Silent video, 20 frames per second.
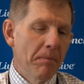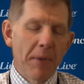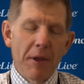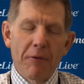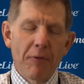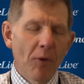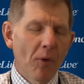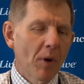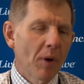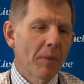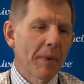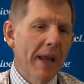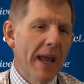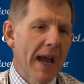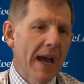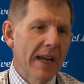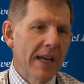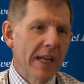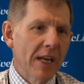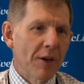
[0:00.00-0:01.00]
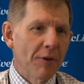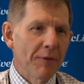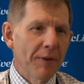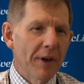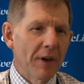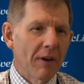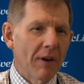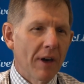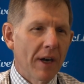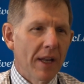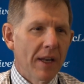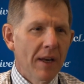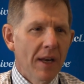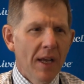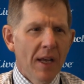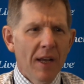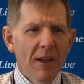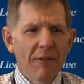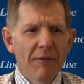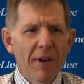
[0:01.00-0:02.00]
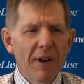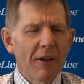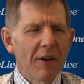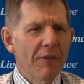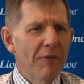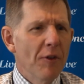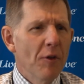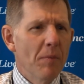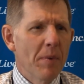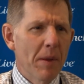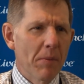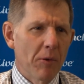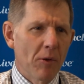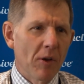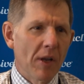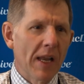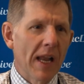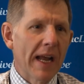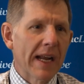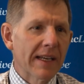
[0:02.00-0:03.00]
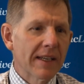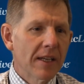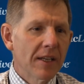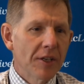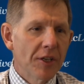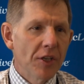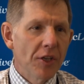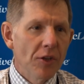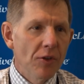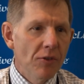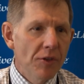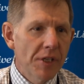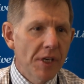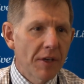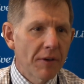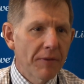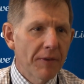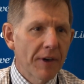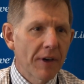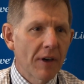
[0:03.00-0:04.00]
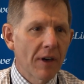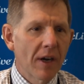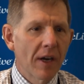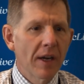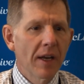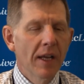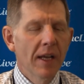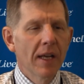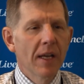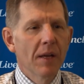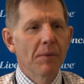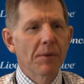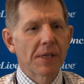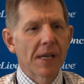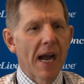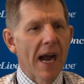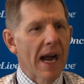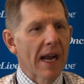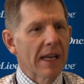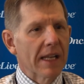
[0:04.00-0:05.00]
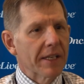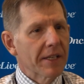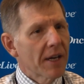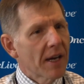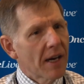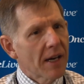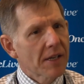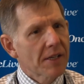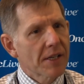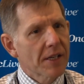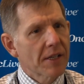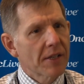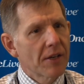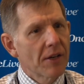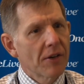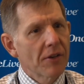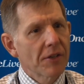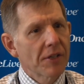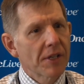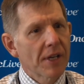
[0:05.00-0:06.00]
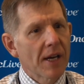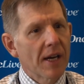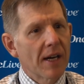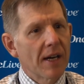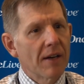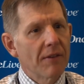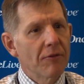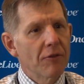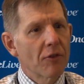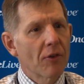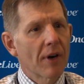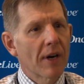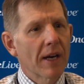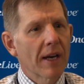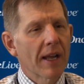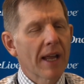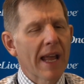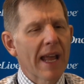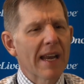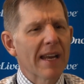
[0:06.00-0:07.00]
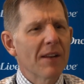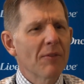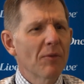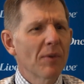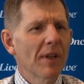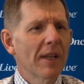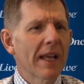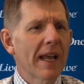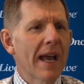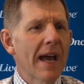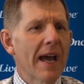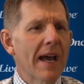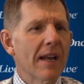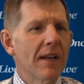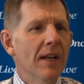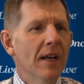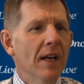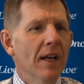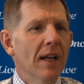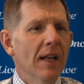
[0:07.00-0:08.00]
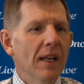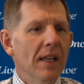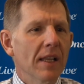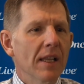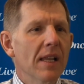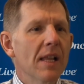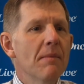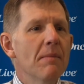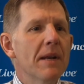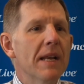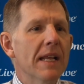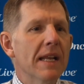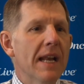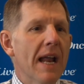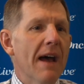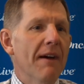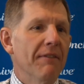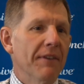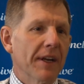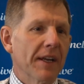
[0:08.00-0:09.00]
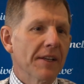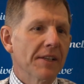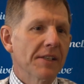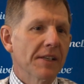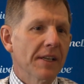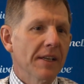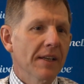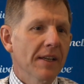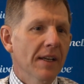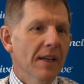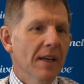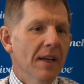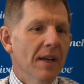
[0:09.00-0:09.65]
Before we had interferon, and very few people liked to use interferon. It was a highly toxic dose of drug, and it really had limited efficacy.